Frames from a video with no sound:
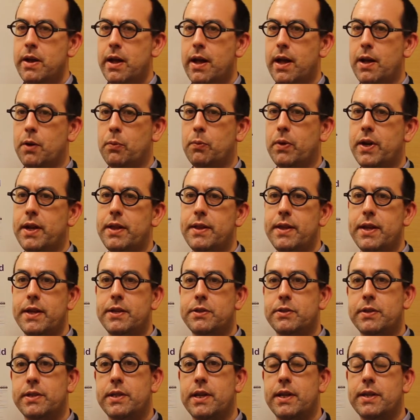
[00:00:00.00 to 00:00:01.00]
And one of the
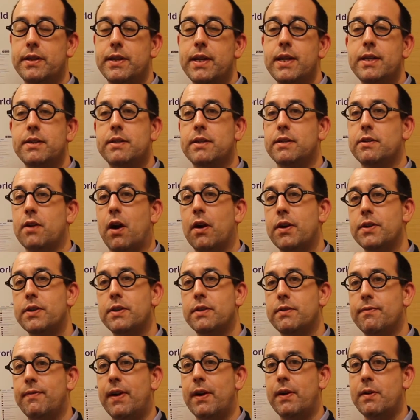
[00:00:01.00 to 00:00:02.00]
interesting things is ours
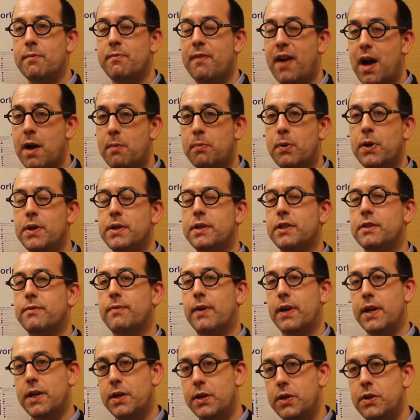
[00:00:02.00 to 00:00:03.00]
is very vibrant, it's
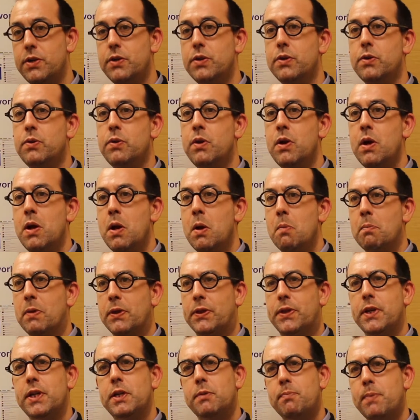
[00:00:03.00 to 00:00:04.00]
very new,
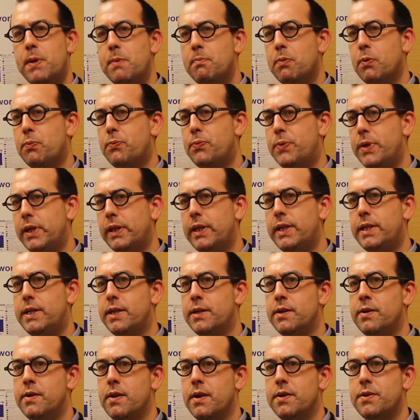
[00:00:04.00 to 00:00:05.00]
but these people really
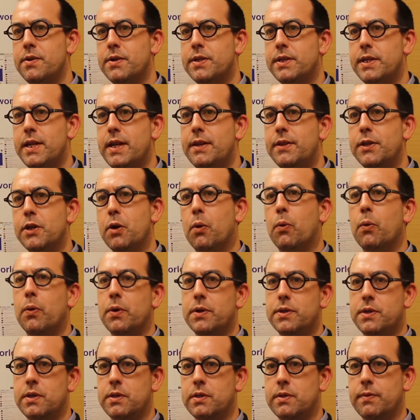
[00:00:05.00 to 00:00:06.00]
didn't understand the
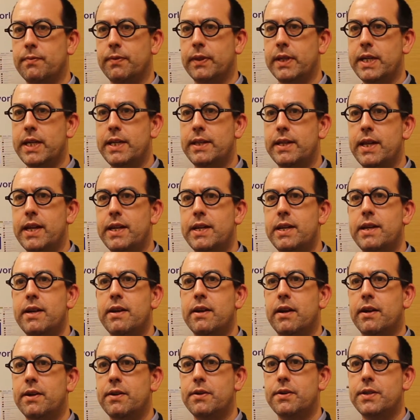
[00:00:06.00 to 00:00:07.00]
origins of Lean. They
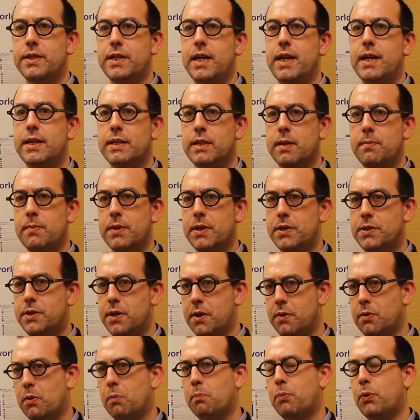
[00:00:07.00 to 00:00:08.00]
didn't understand some of the
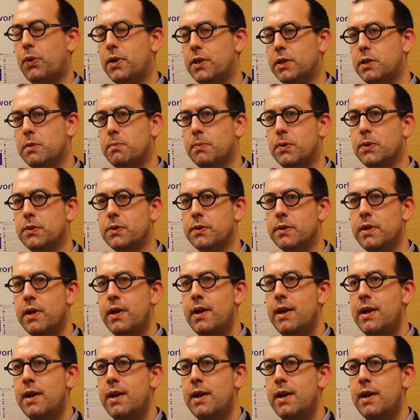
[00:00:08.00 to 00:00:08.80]
general principles.